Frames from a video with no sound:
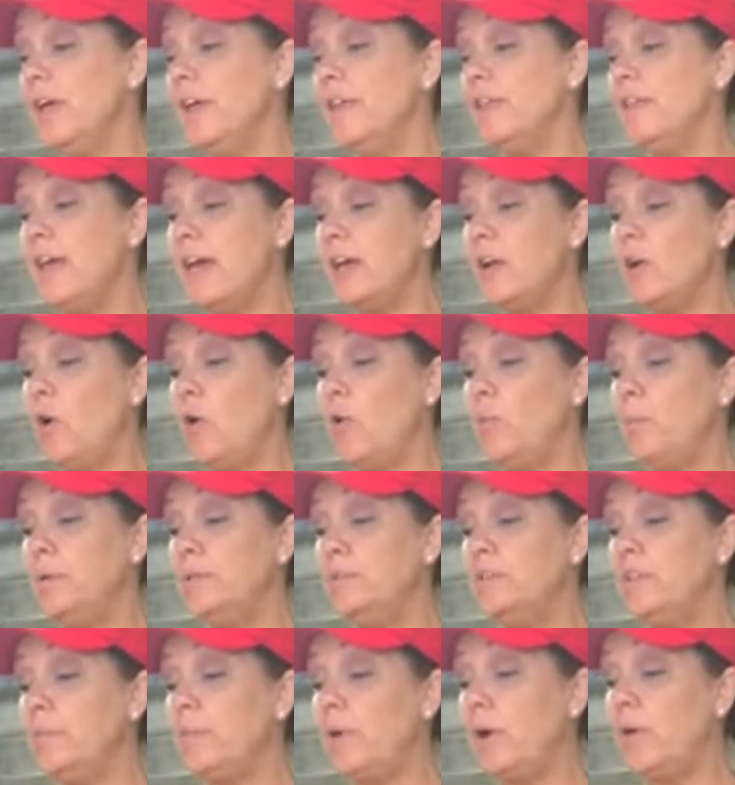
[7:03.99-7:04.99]
that
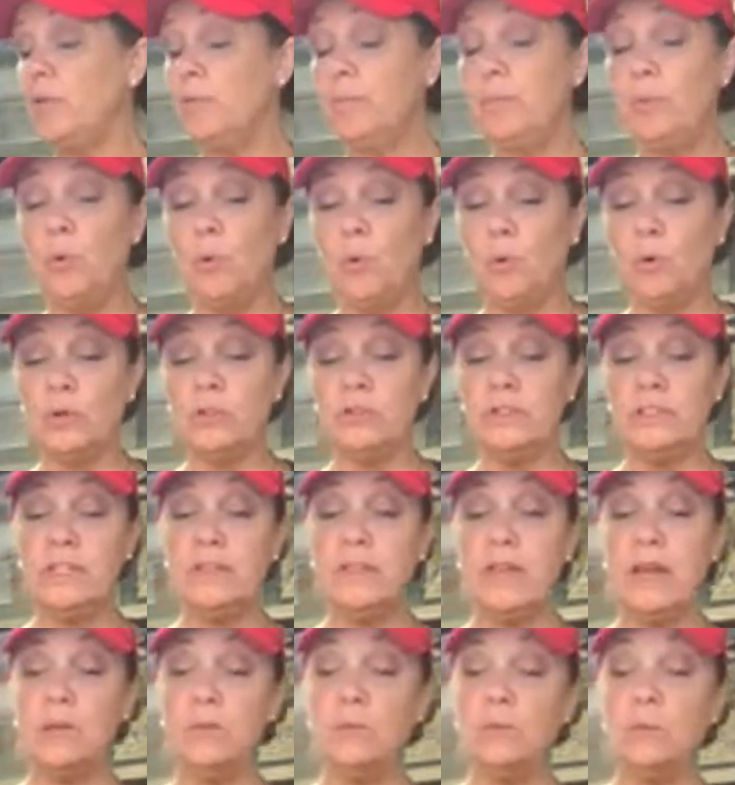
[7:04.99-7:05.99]
opens up all the pores in
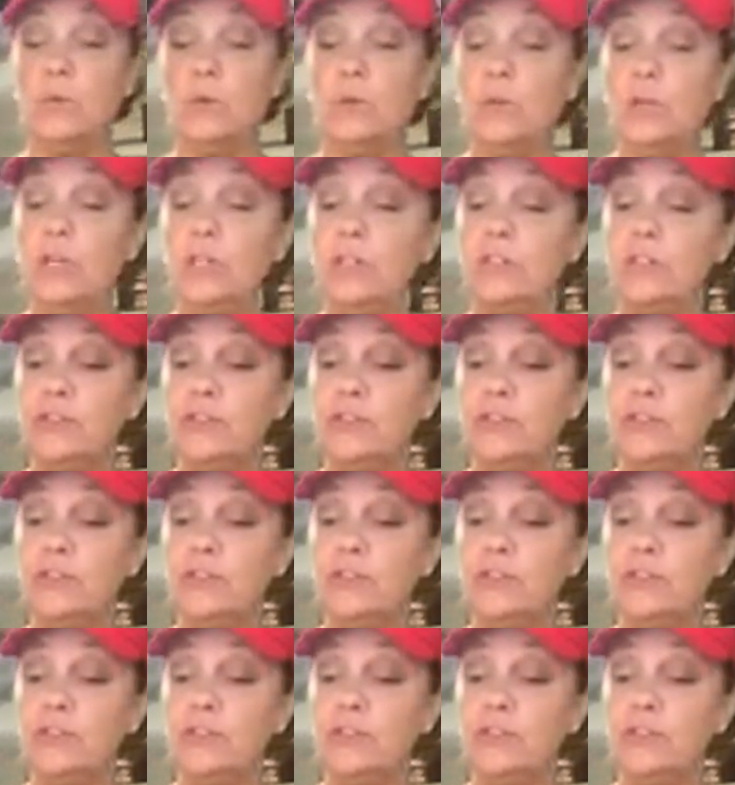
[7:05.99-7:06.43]
that wood,